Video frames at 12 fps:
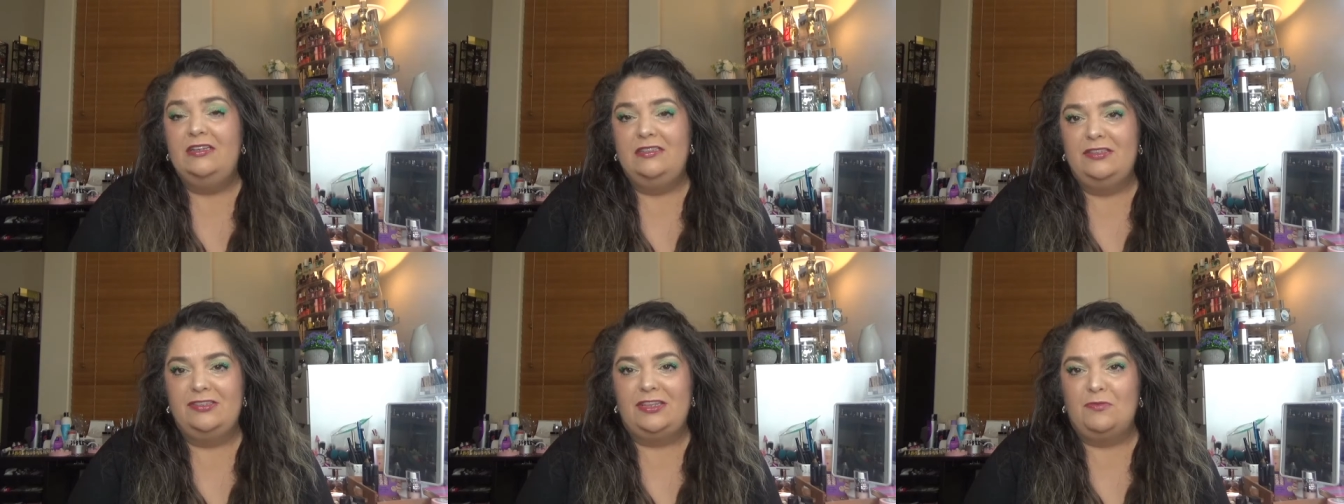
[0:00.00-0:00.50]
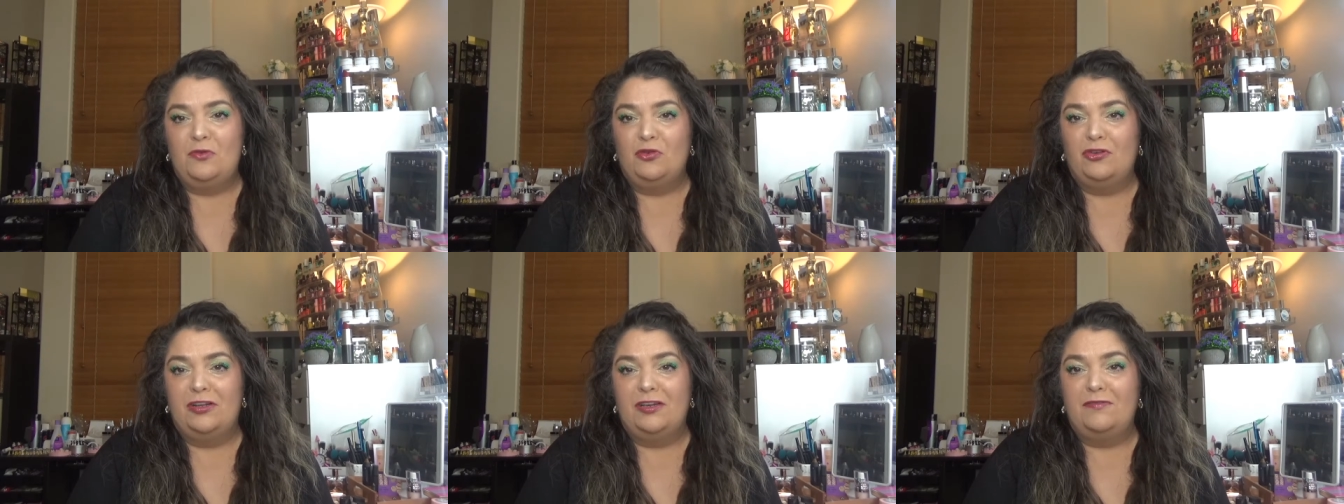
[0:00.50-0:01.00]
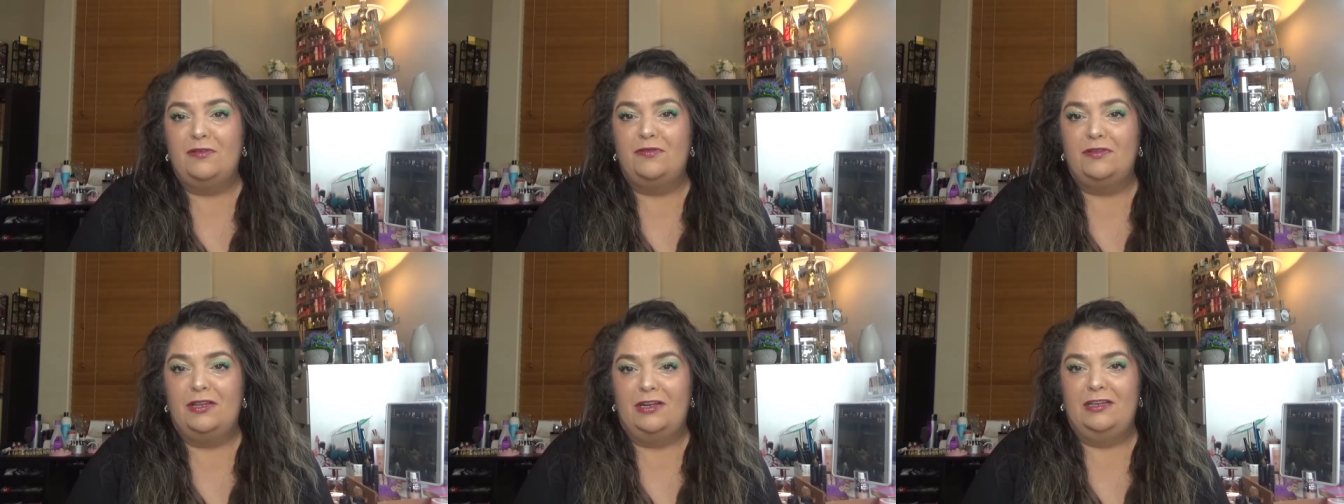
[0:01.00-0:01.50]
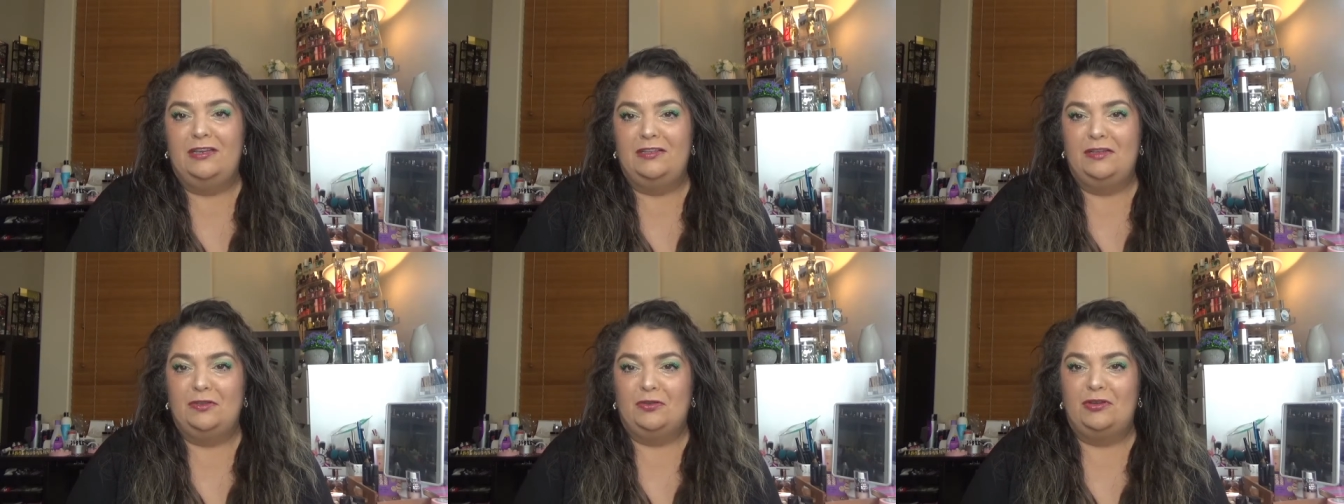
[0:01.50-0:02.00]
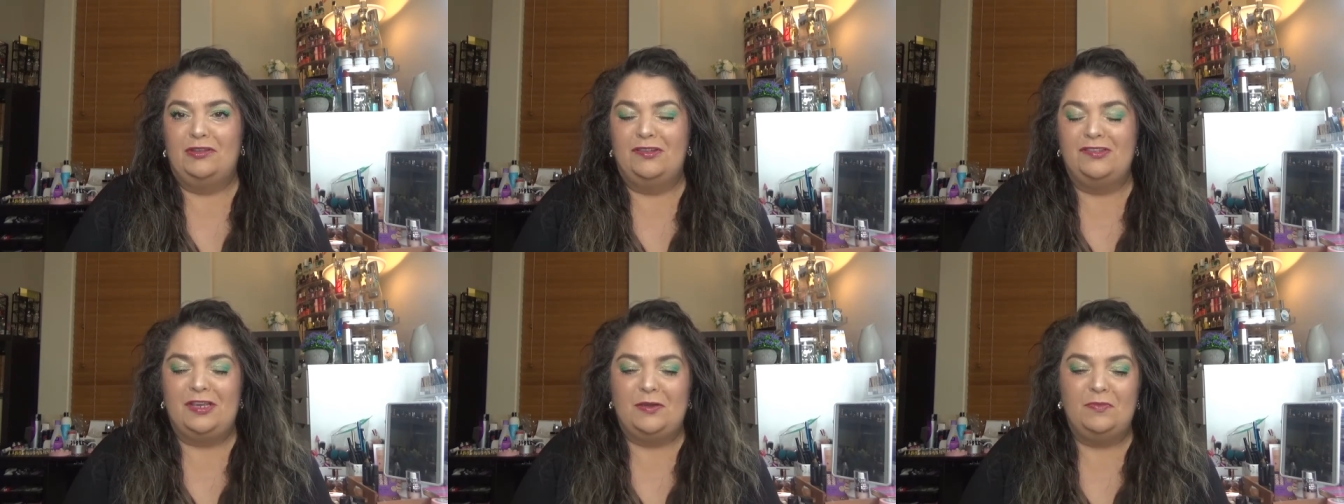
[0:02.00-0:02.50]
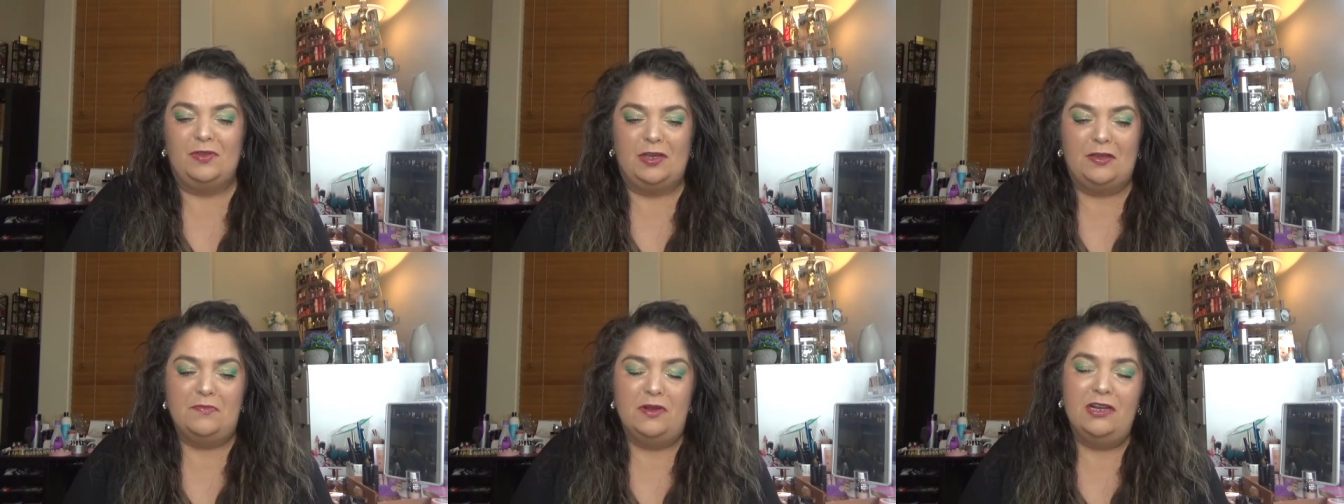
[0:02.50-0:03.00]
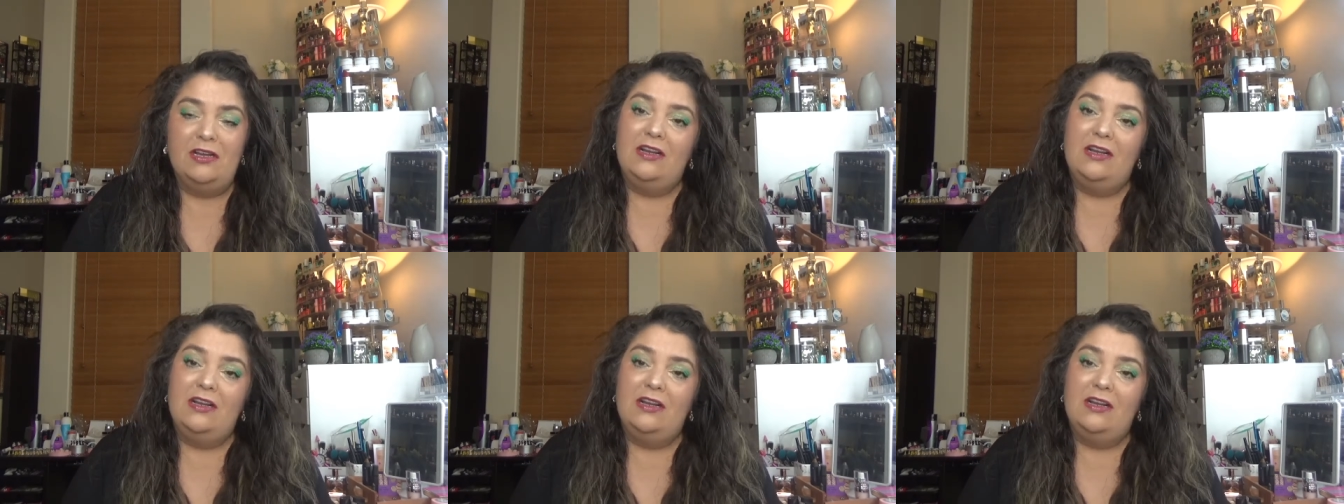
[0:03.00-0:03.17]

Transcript: This time we're gonna have a finale and intro in the same time.